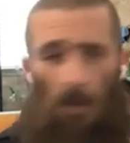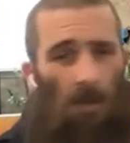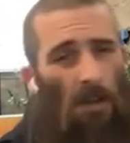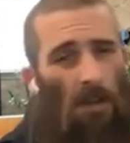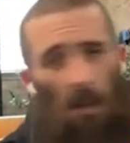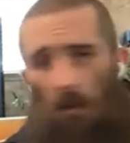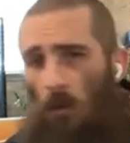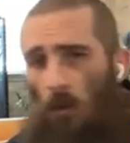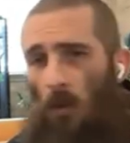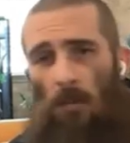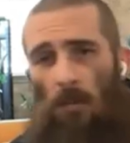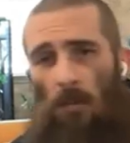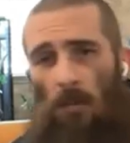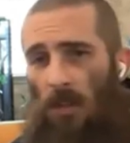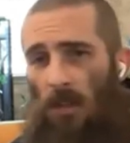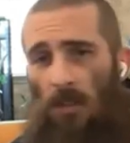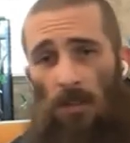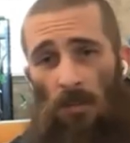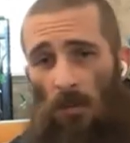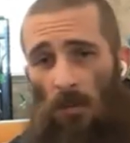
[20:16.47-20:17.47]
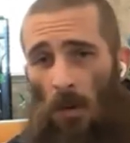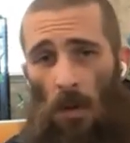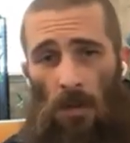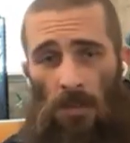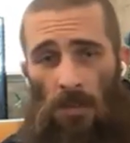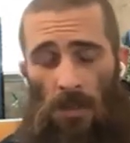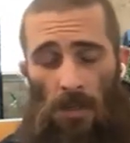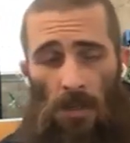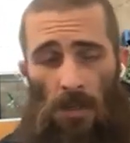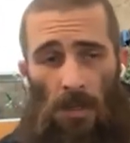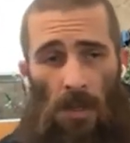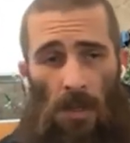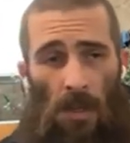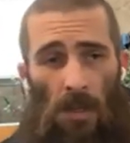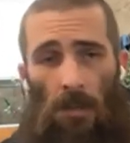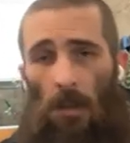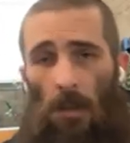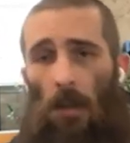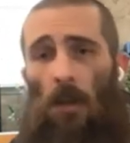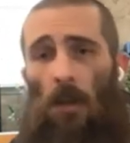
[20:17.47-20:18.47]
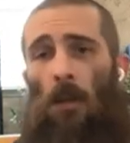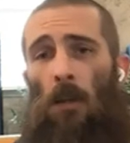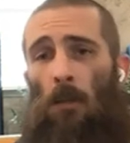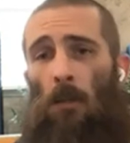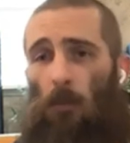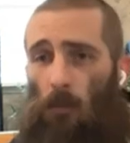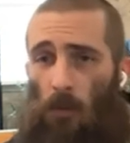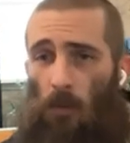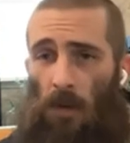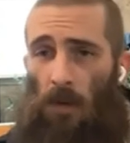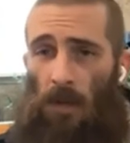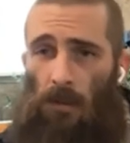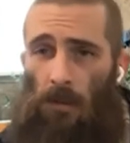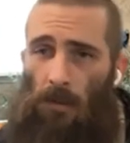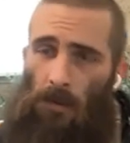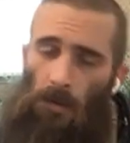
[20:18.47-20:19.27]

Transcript: Not 20 pieces of content a day. Three.